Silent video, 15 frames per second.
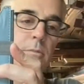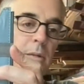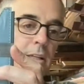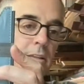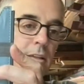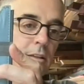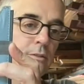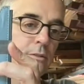
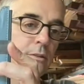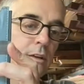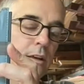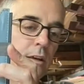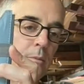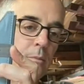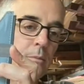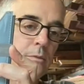this.
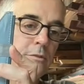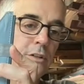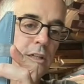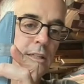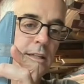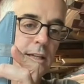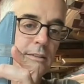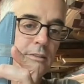We've already
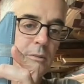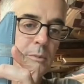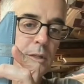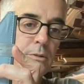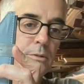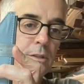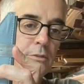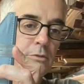gotten some
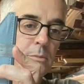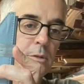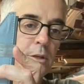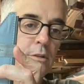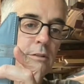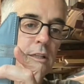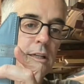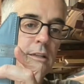inquiries from
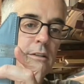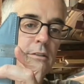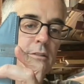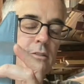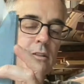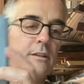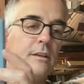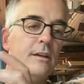overlanders
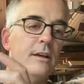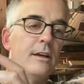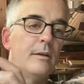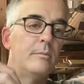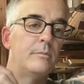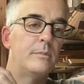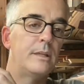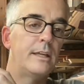
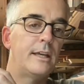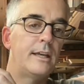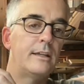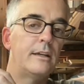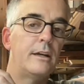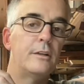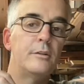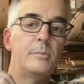and
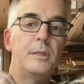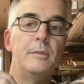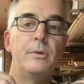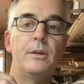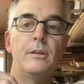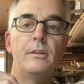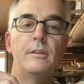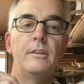other people.
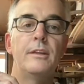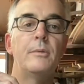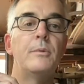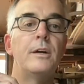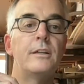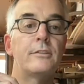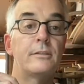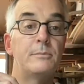They want to
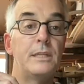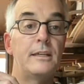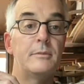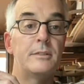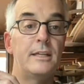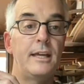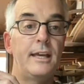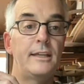be able to
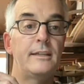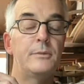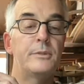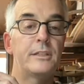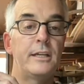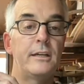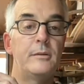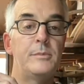hang it with
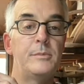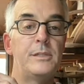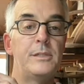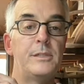carabiners.